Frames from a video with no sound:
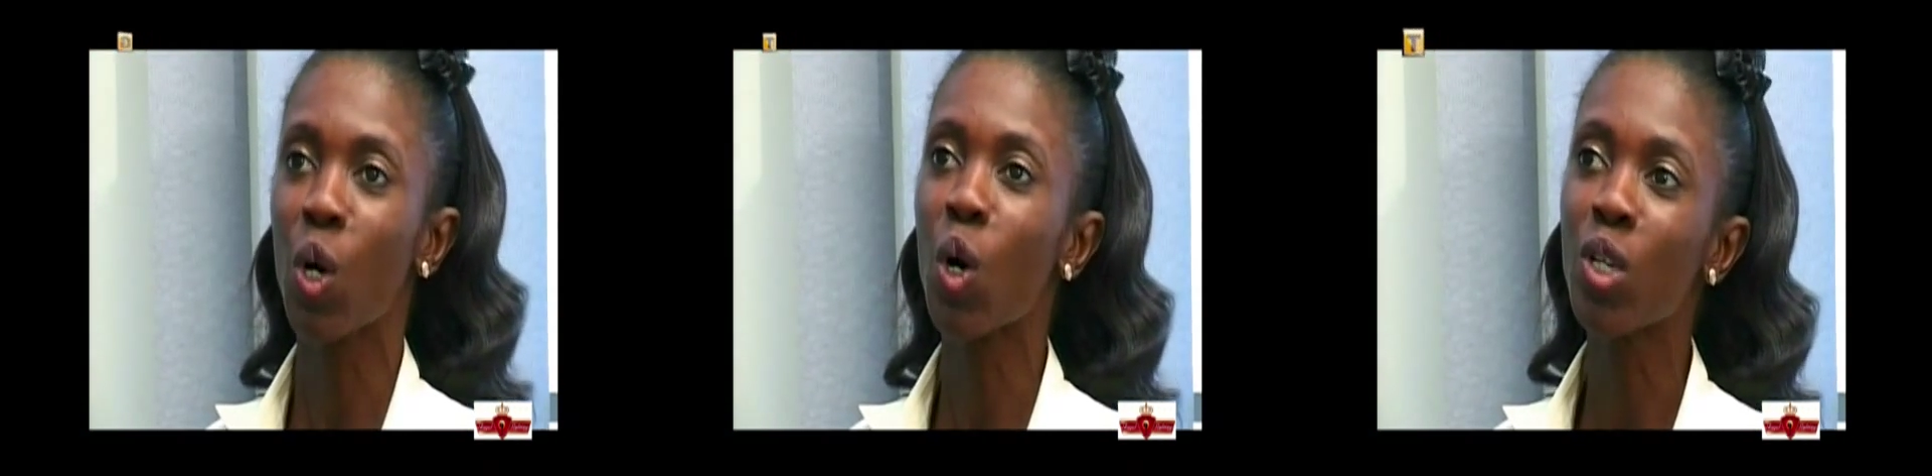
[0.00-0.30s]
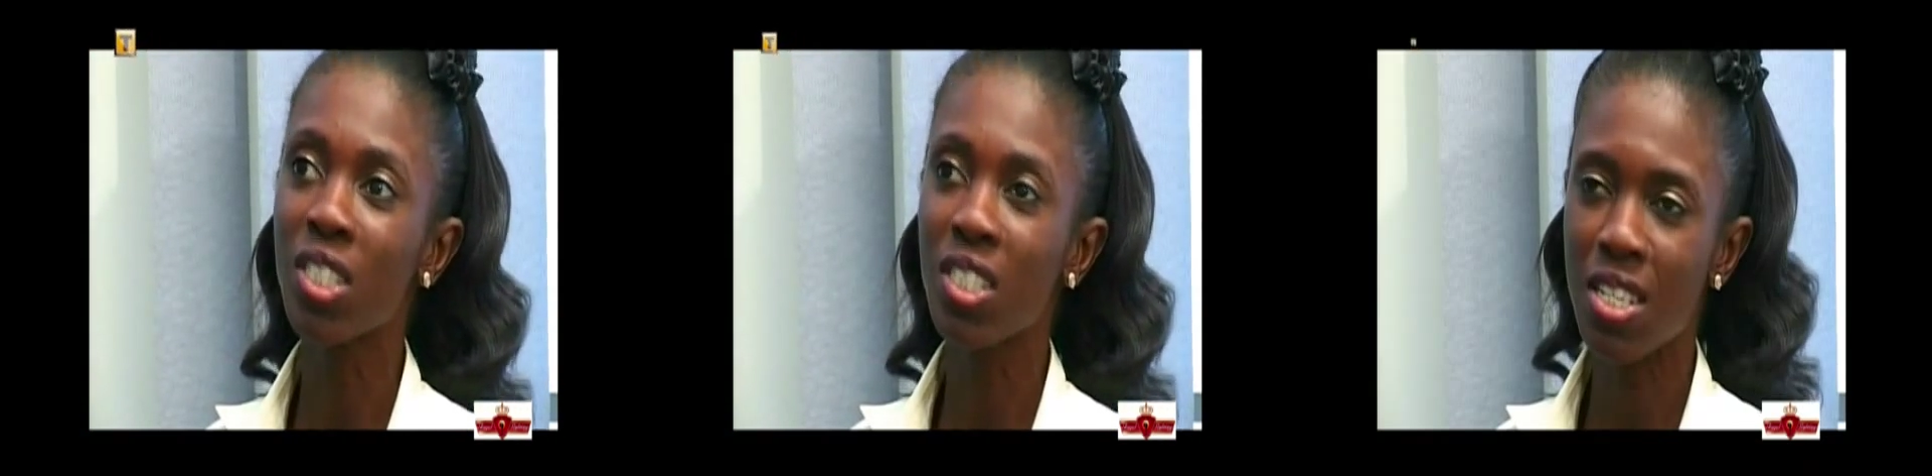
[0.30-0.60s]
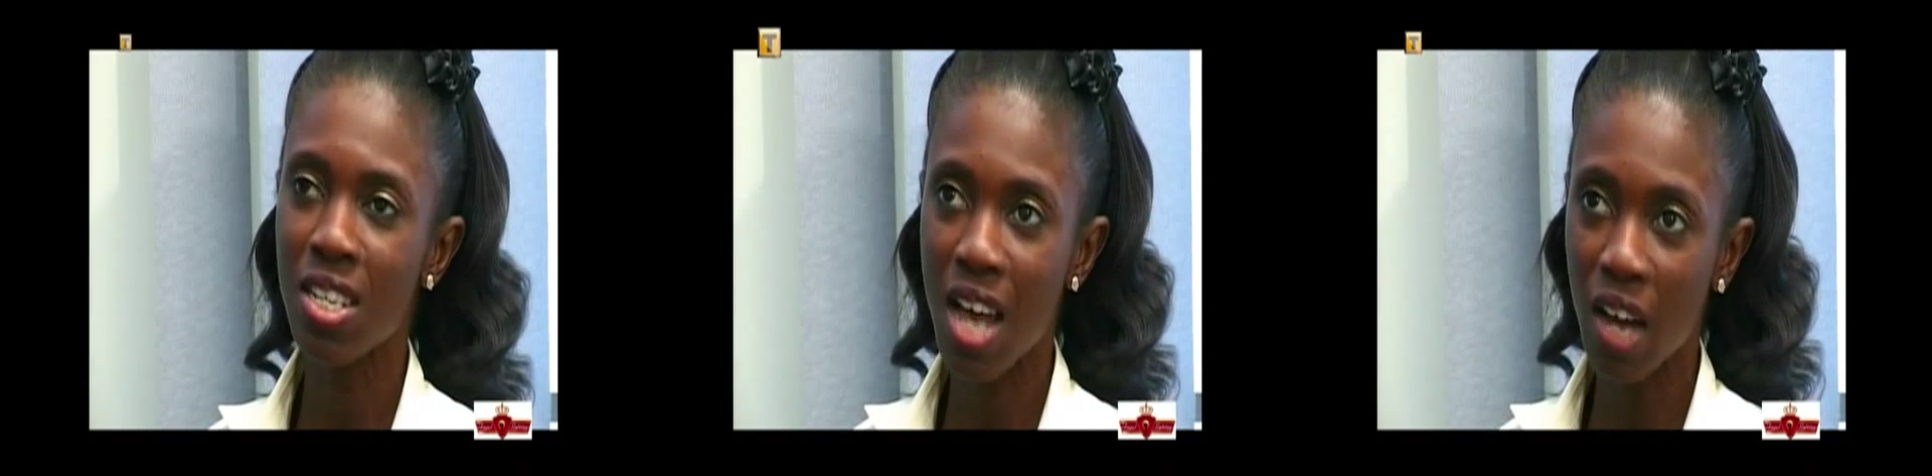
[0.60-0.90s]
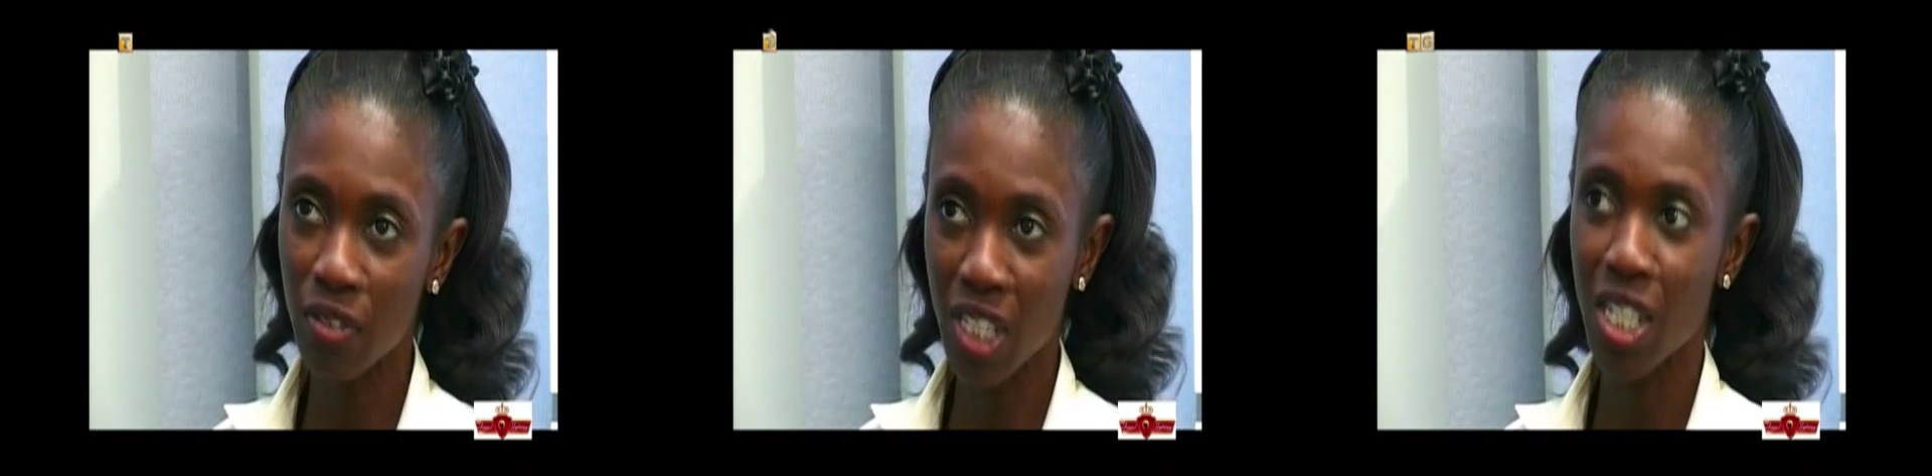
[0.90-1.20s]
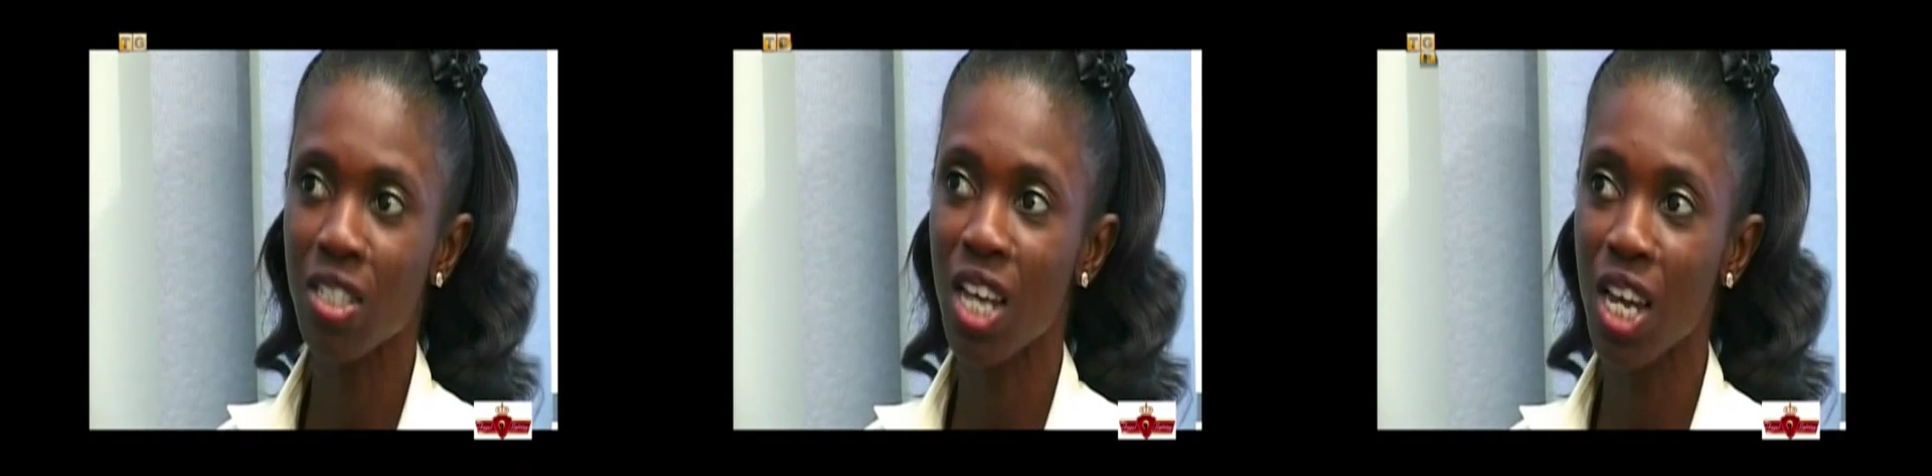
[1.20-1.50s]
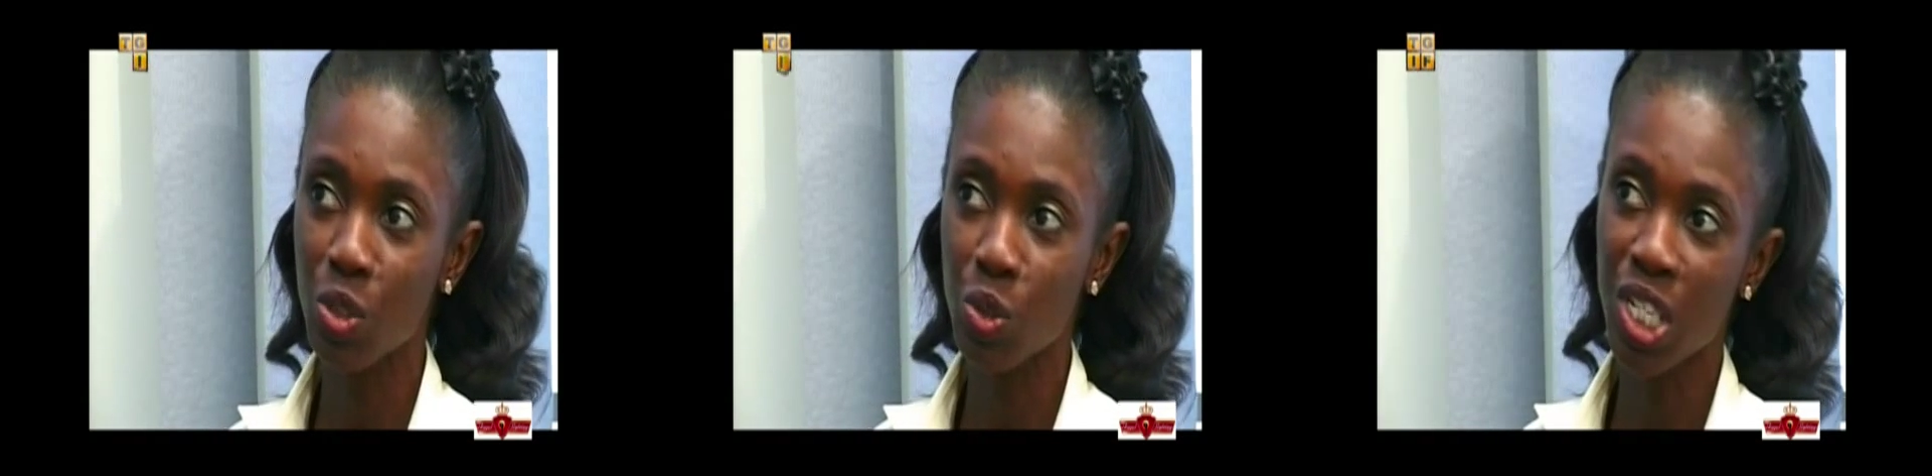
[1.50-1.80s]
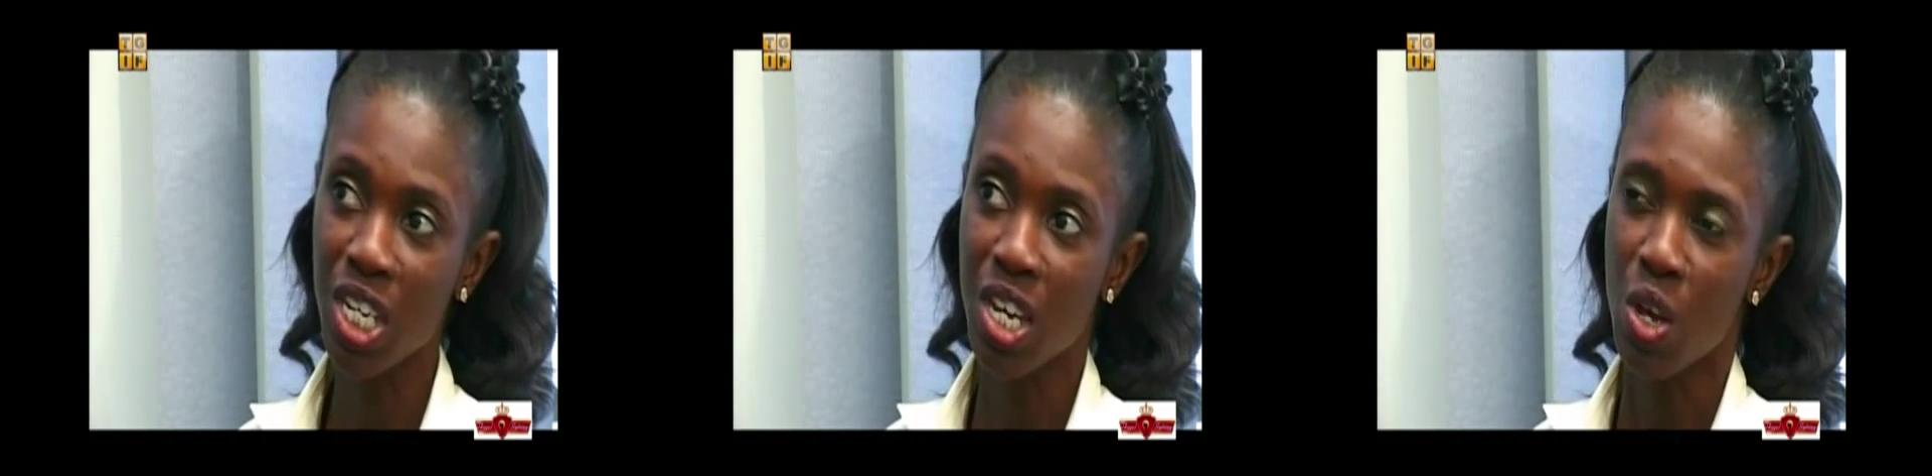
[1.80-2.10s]
because after the
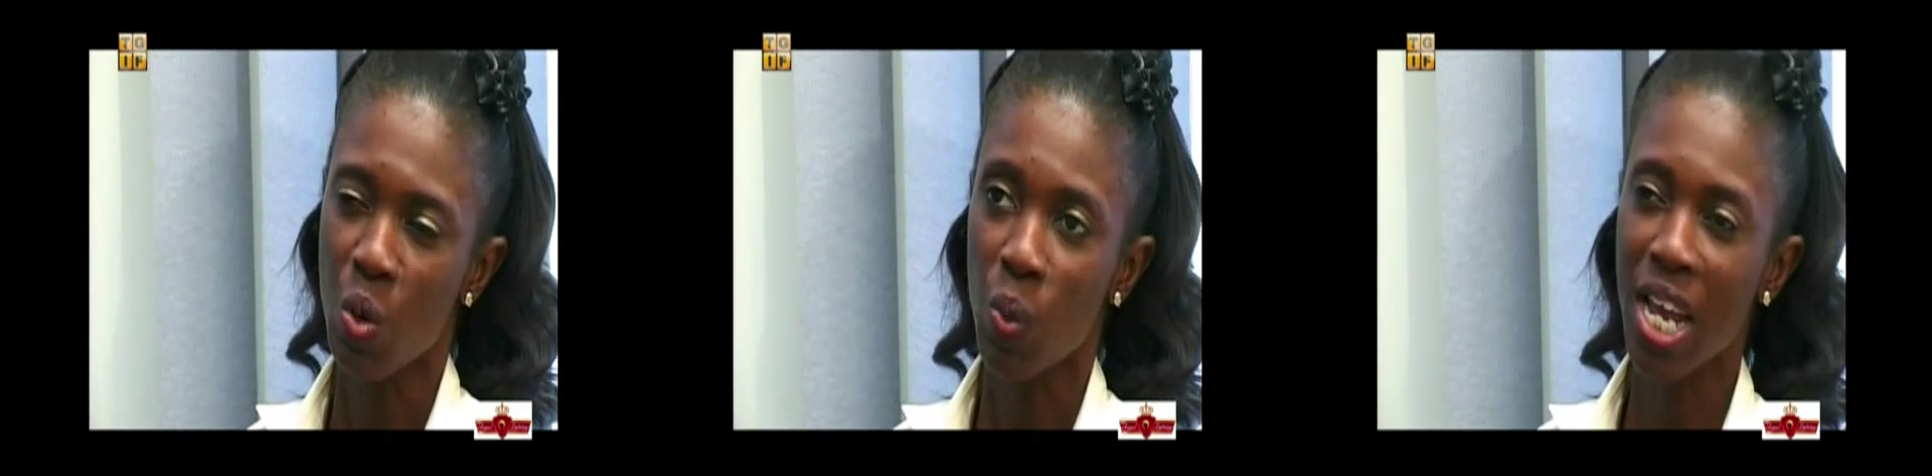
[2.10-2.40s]
surgery,